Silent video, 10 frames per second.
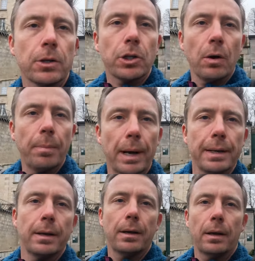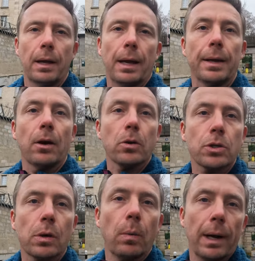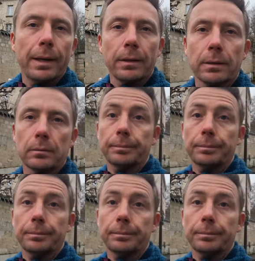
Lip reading: Chopin and Oscar Wilde.